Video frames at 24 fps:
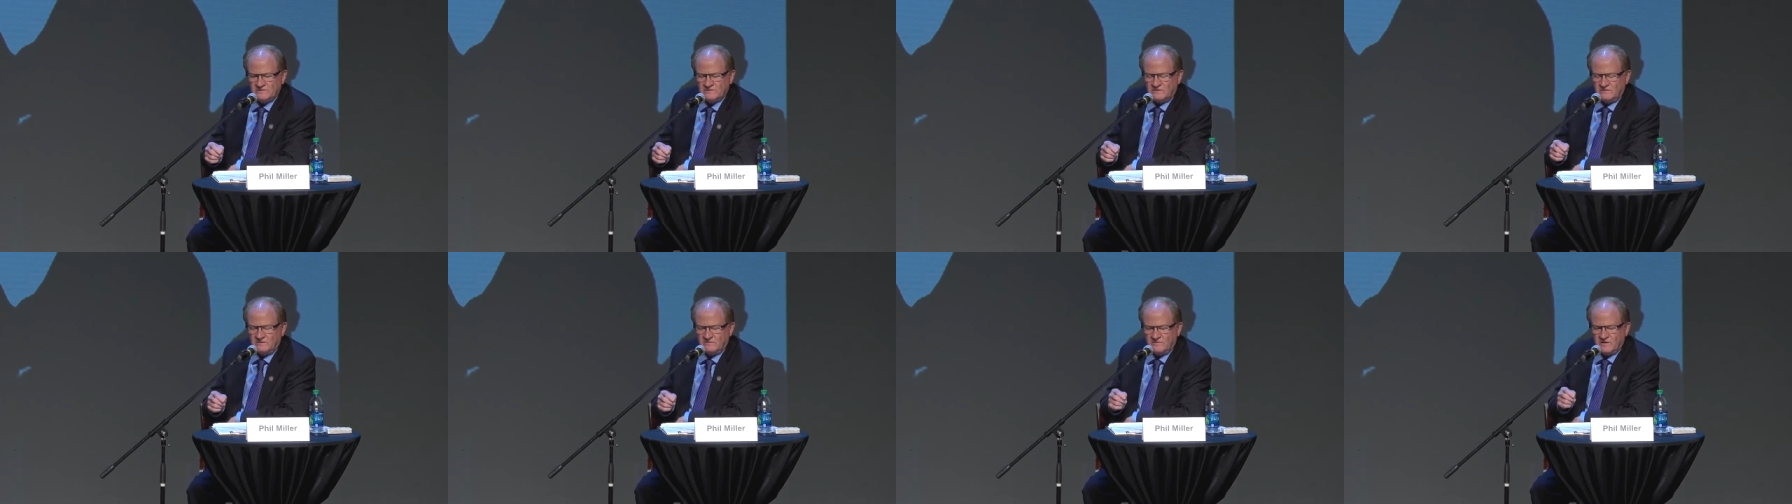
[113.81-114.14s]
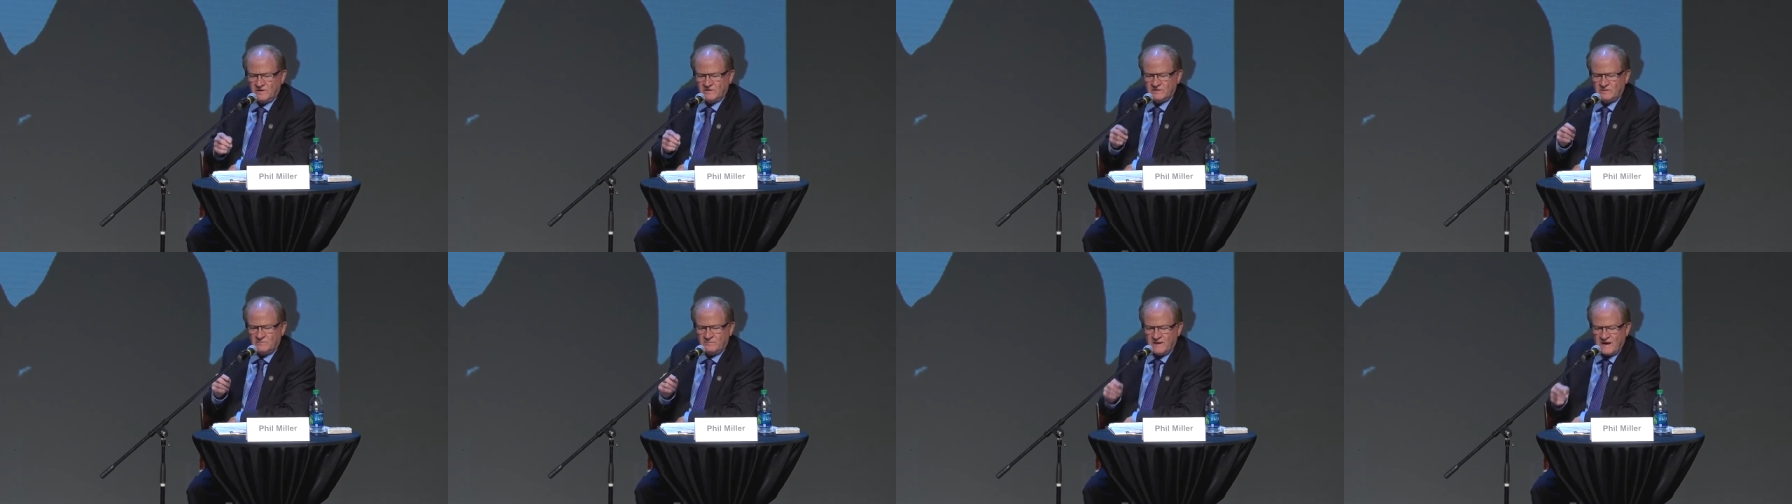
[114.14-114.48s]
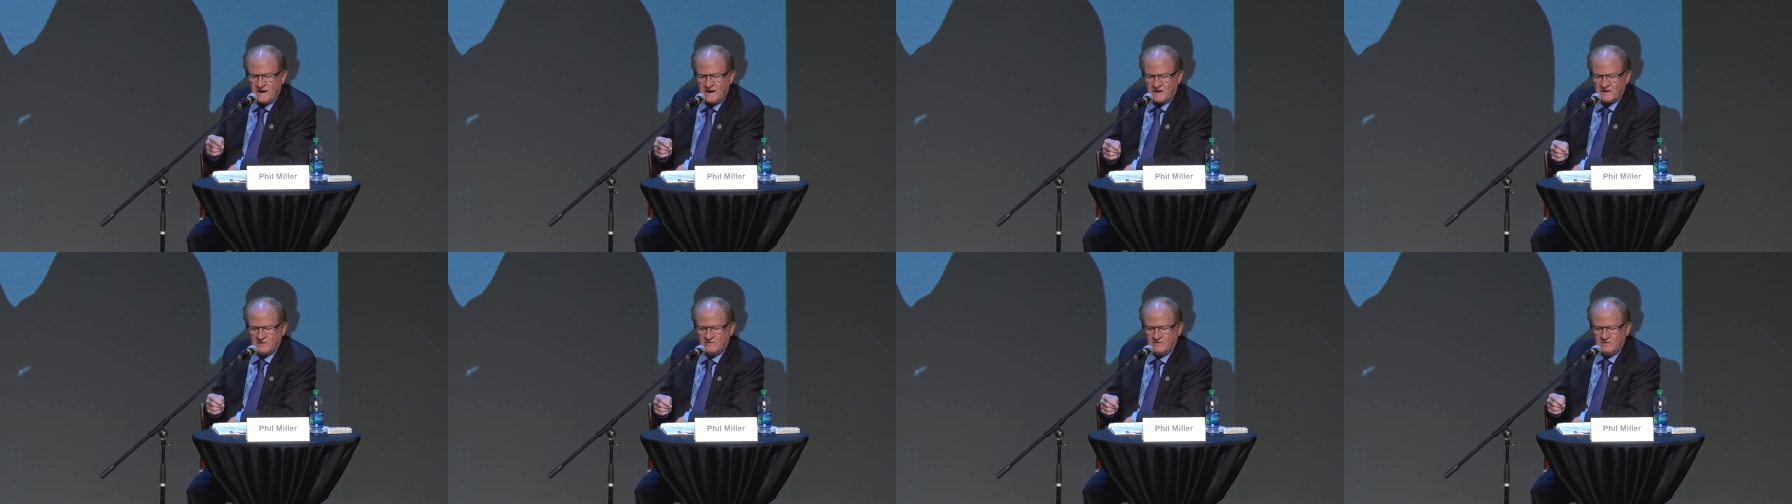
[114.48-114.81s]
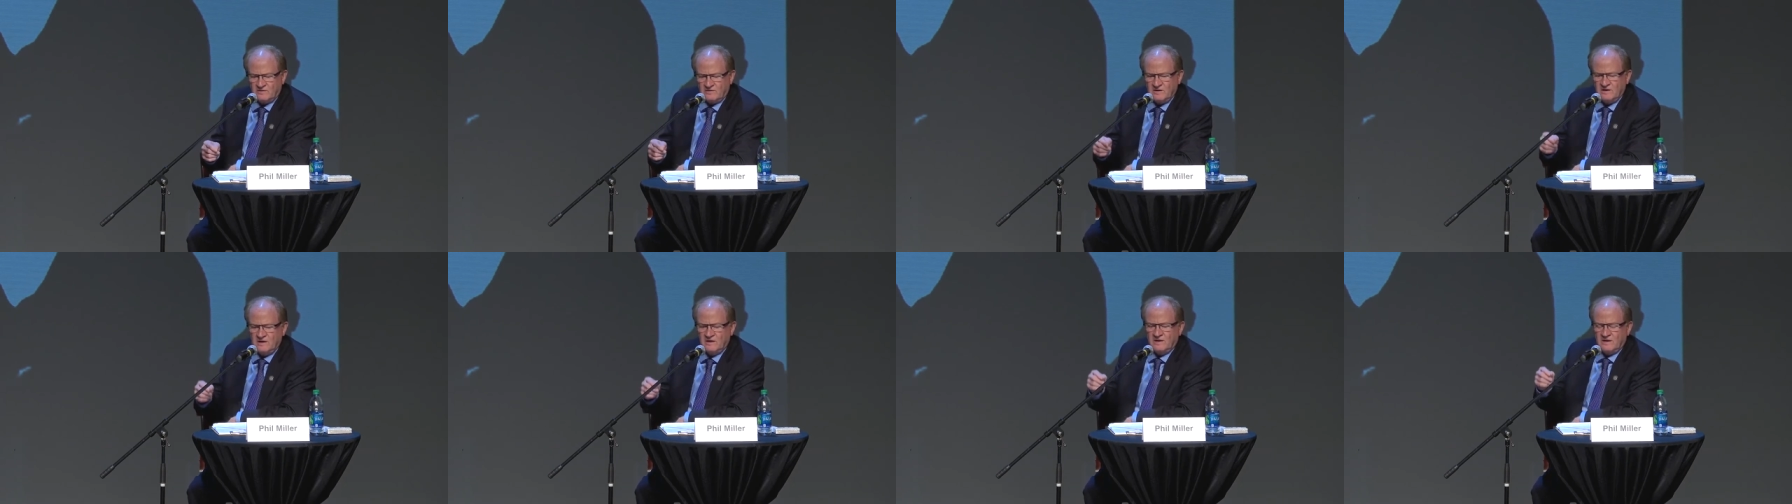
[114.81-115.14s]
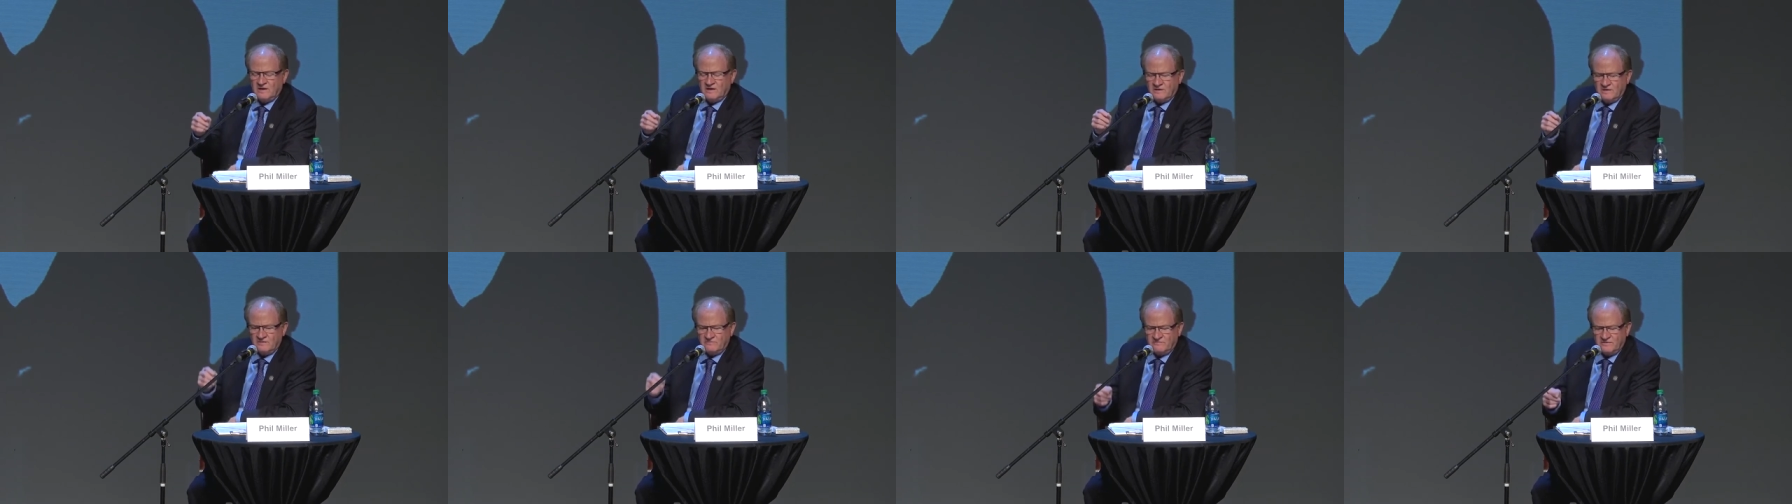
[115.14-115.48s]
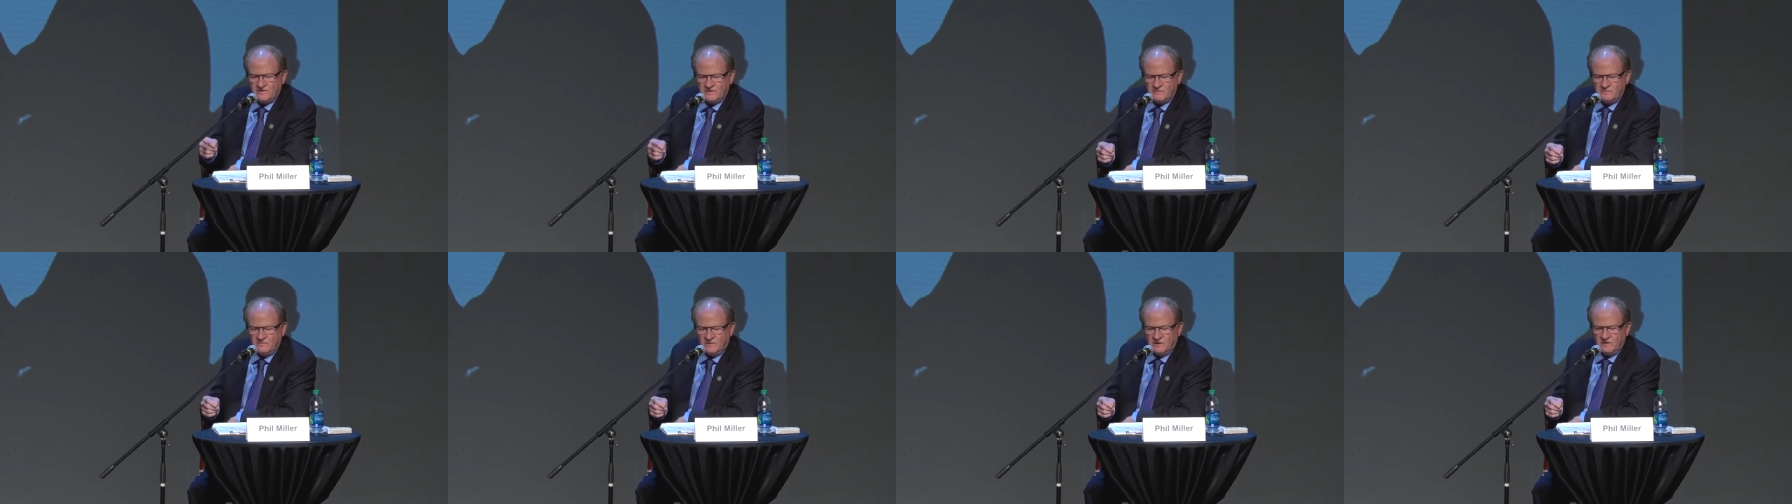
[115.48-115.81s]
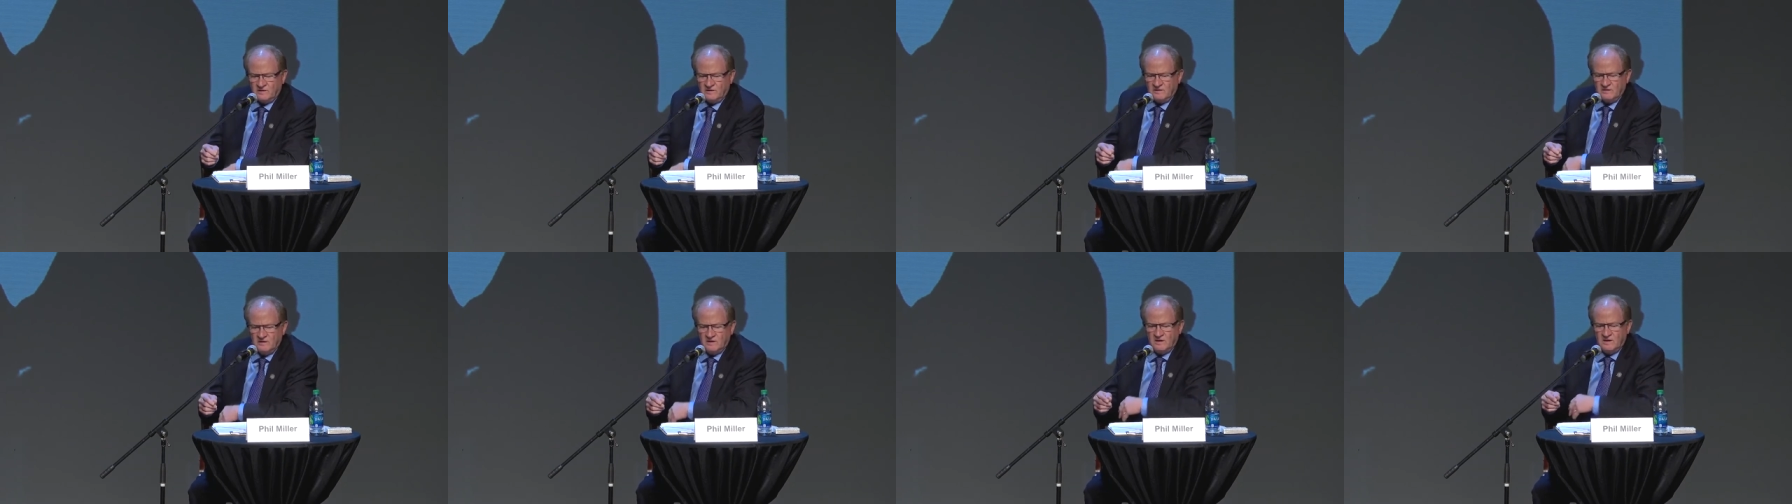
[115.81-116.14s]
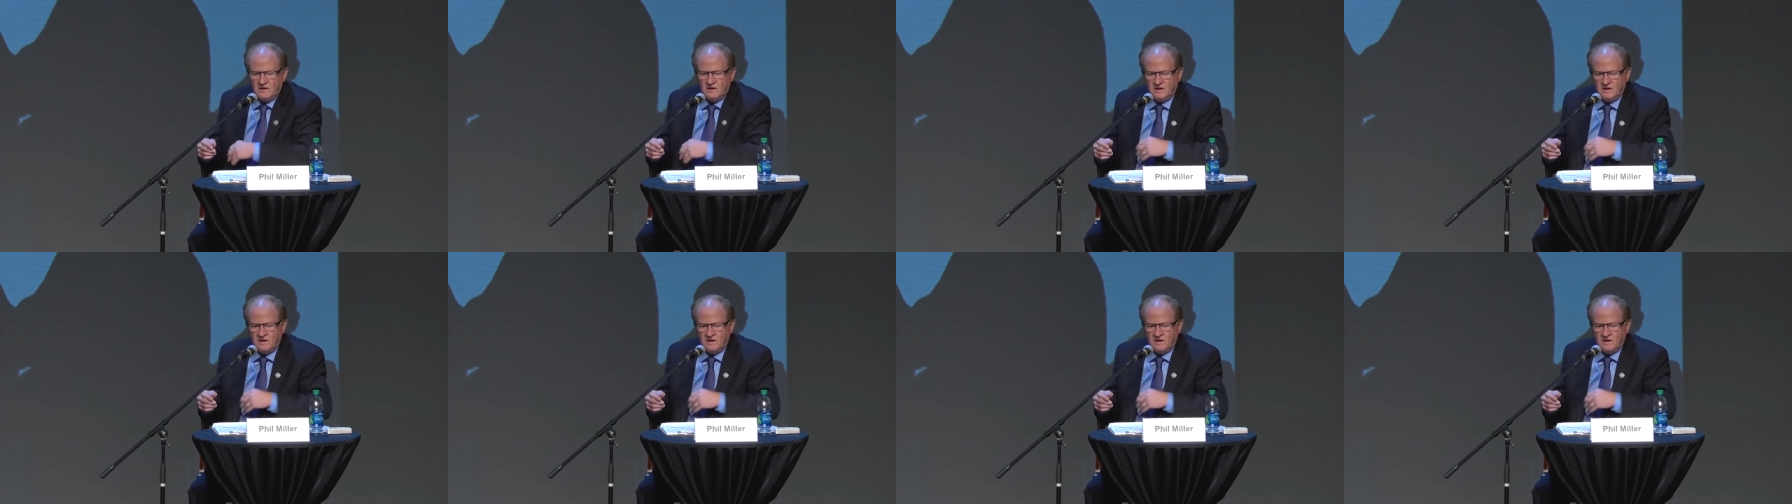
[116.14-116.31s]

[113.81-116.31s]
So you've got the packer and the feed mill